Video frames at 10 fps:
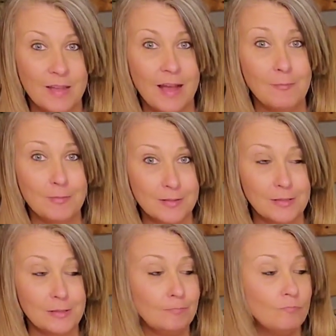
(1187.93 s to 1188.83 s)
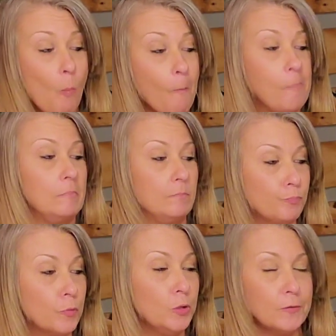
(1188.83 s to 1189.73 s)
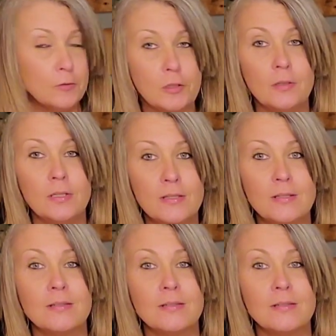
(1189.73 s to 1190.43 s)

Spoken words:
I would say overall it's a